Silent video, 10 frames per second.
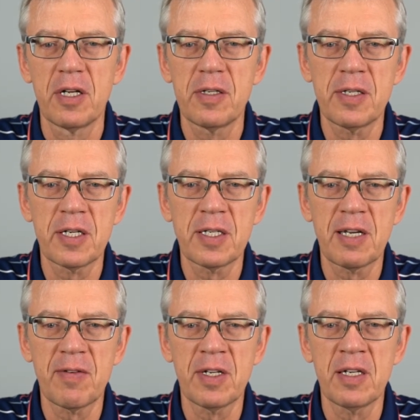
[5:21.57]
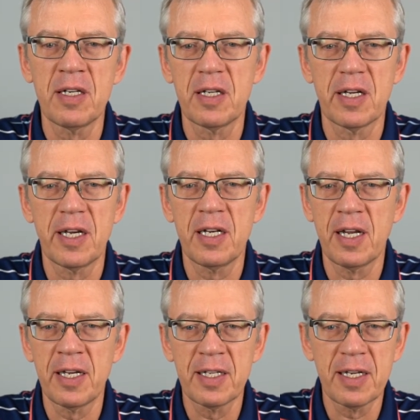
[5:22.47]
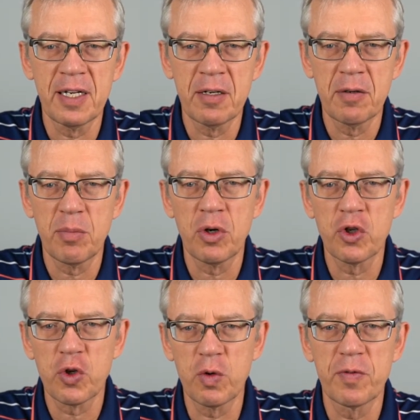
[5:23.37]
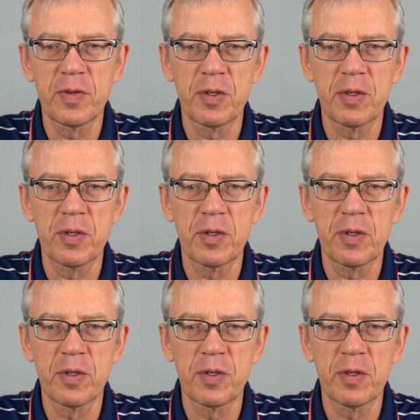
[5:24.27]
6, 7, 8, 9, 10 pączków.